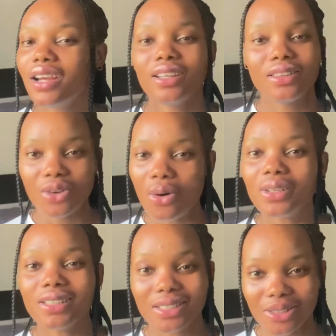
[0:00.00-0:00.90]
No,
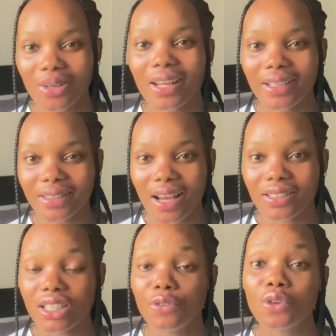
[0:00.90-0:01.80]
it's not like that.
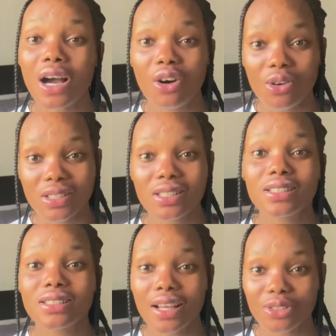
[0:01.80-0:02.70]
If you are
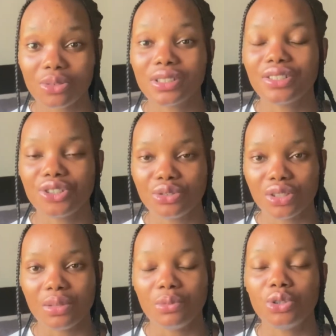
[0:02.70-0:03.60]
consistent on this
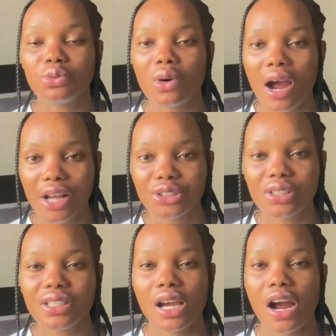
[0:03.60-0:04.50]
cream, you will
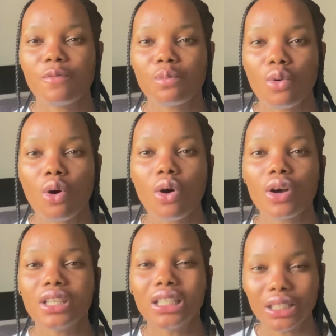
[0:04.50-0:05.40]
actually have more
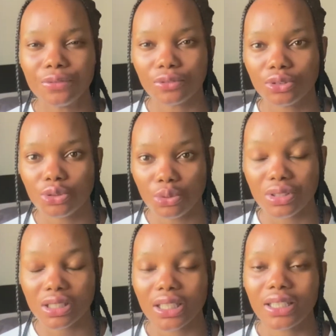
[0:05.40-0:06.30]
even
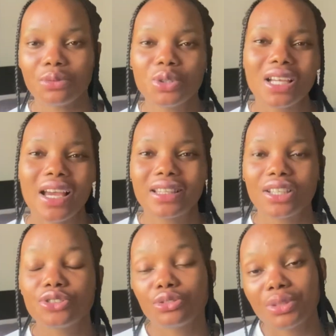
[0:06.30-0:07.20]
toned skin, which I
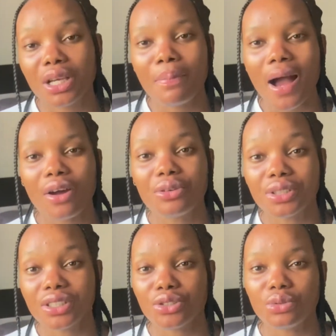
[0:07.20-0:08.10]
think should be a
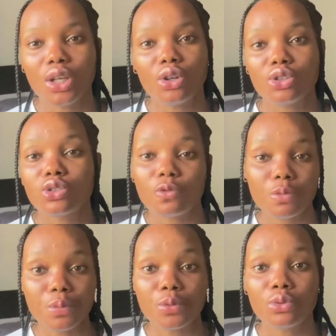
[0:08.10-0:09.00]
priority to a lot of
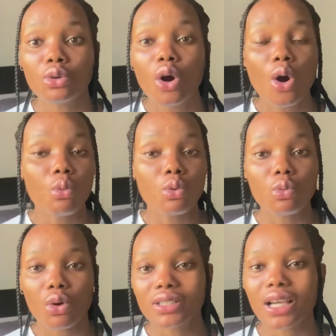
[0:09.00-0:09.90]
people who
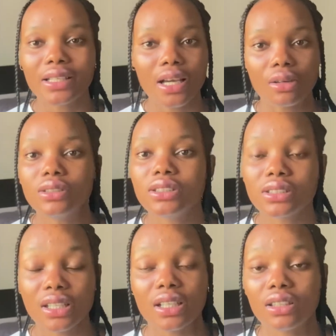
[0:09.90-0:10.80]
want an healthy
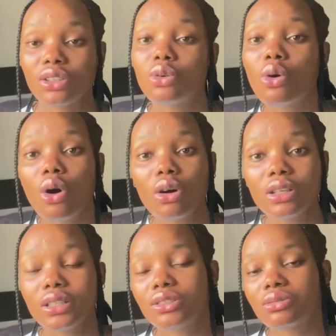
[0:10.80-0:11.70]
skin. The
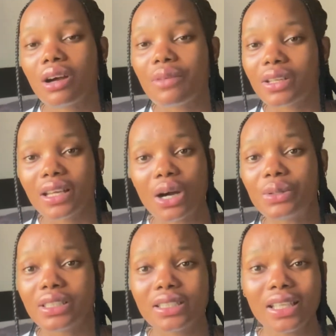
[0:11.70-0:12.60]
goal is to have an
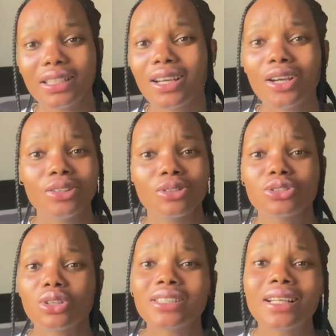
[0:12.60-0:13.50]
healthy skin, not
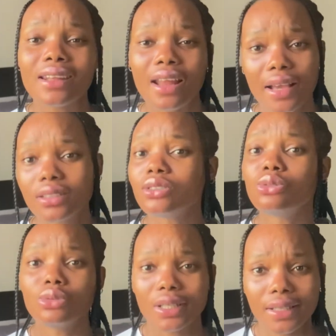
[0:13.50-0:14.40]
just a light
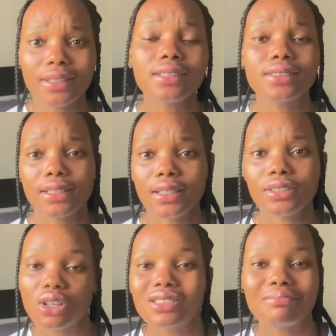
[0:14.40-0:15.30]
looking skin.
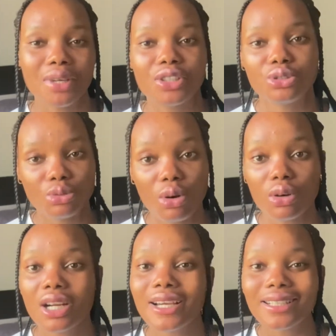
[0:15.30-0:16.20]
Just make
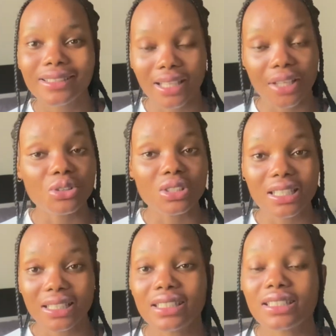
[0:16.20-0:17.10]
sure that your
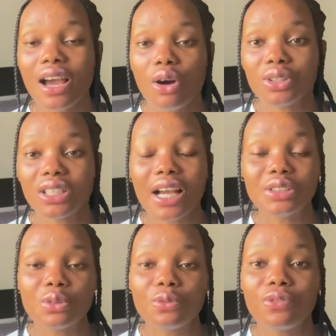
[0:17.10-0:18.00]
skin is healthy and
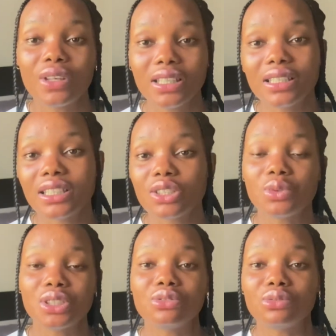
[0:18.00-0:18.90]
you're feeding it
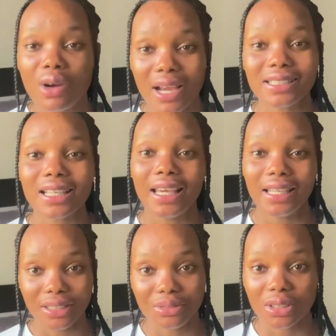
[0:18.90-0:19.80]
with the right
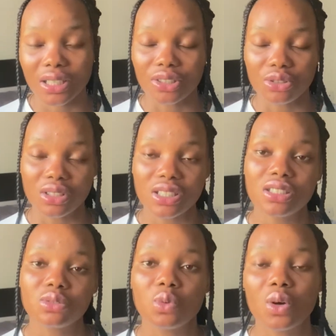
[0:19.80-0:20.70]
ingredients. So this
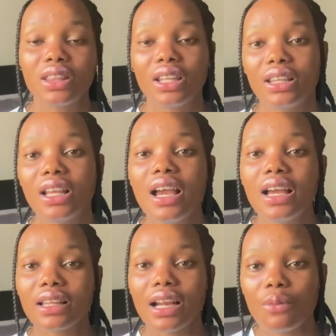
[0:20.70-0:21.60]
is one thing
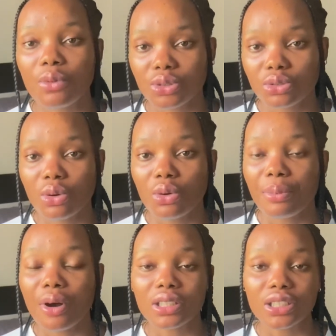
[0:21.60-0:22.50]
that I want to talk
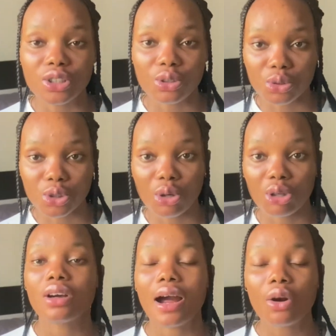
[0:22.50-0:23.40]
about this
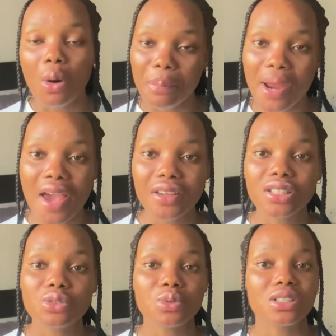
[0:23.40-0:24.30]
lotion, and comparing
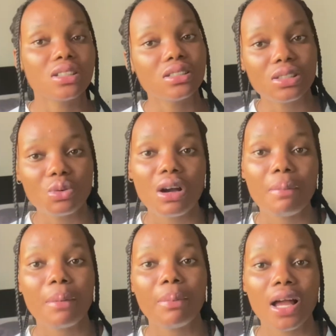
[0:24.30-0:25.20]
it with a Silka
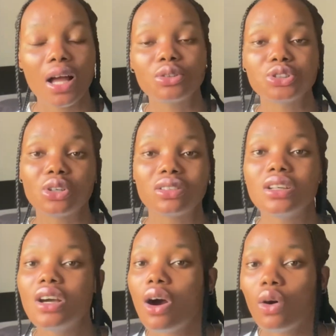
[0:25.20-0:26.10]
papaya lotion.
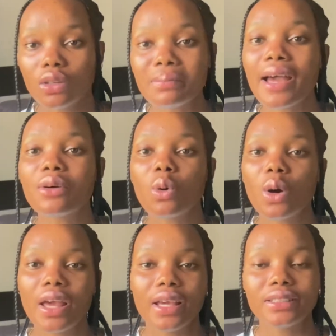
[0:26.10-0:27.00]
On my whole
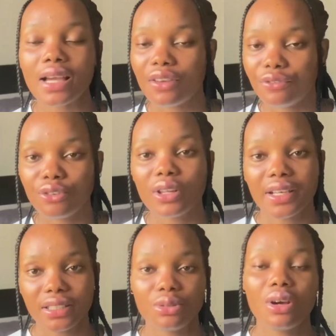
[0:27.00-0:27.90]
hand, I feel like
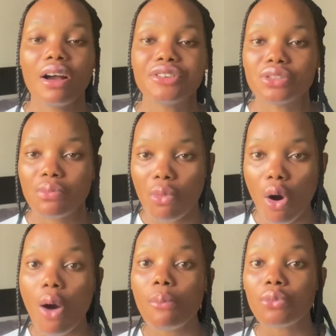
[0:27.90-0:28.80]
Silka is
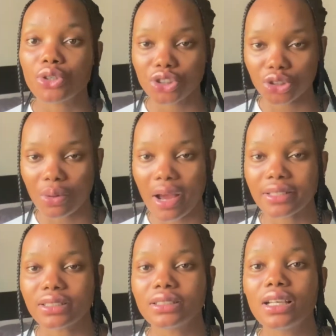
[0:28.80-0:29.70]
more
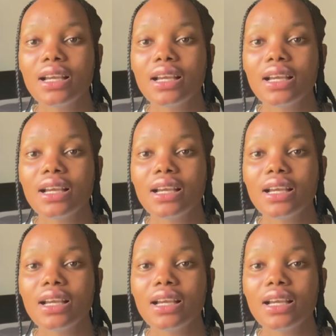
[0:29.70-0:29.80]
moisturizing